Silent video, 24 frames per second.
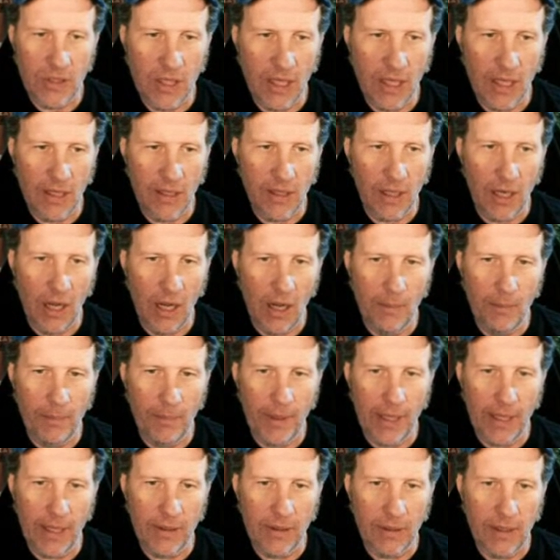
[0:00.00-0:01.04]
the
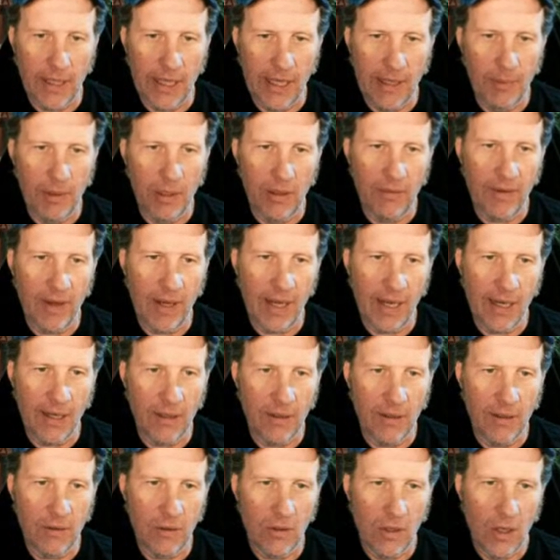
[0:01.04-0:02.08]
company, the label of
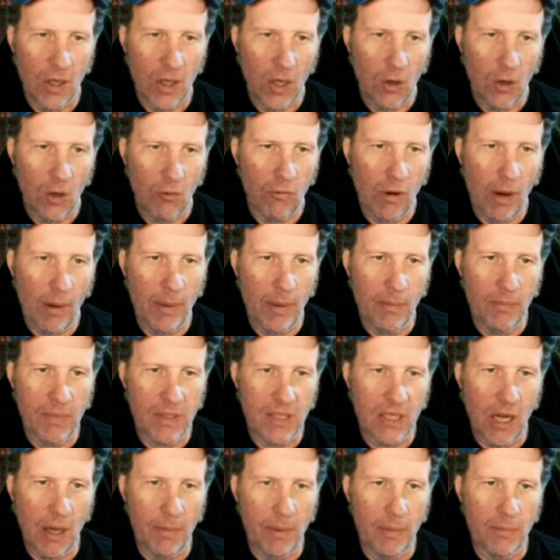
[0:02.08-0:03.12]
honor, Rub'em
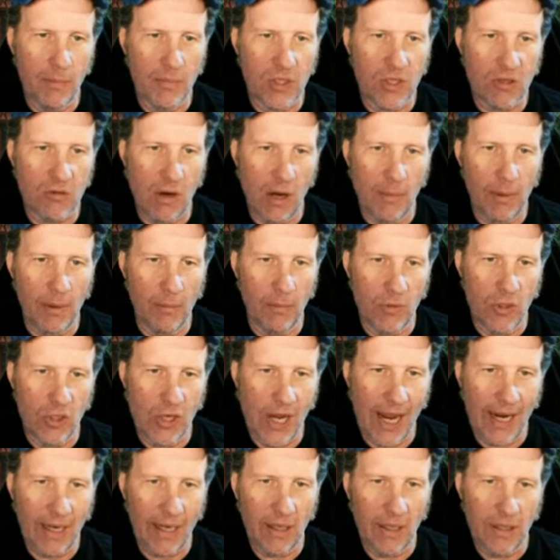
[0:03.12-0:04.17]
Tub'em Scrub'em,
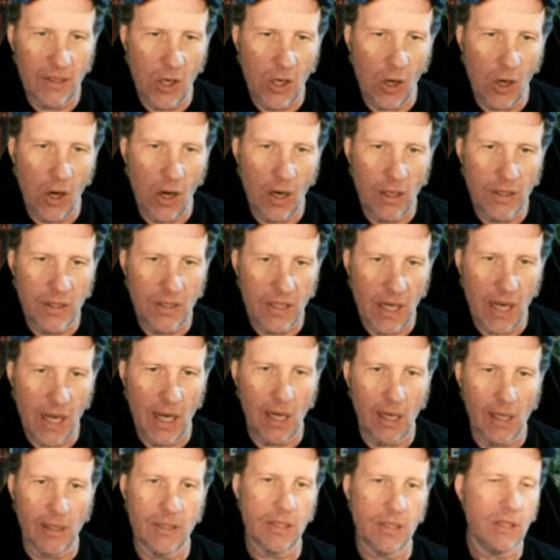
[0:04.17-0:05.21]
Jack Tar
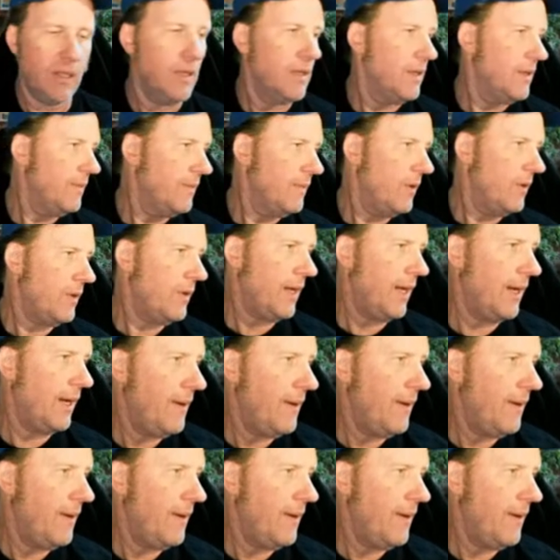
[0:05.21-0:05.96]
Togs. Okay.